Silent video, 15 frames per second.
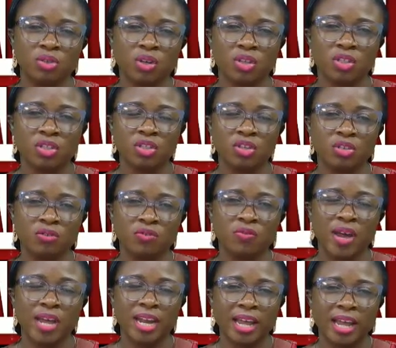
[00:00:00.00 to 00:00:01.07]
continue to
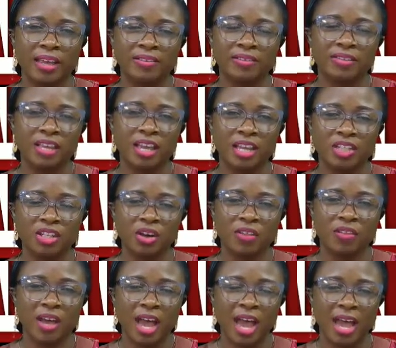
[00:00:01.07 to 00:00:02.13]
fight against each
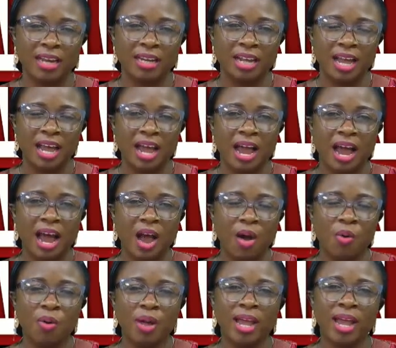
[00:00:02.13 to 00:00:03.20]
other? And
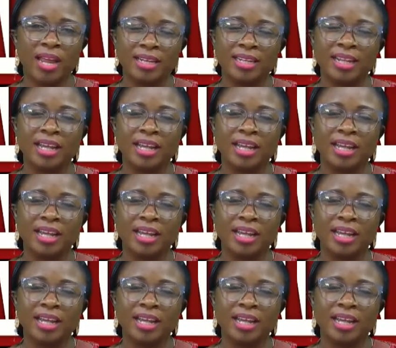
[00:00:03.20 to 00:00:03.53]
how can the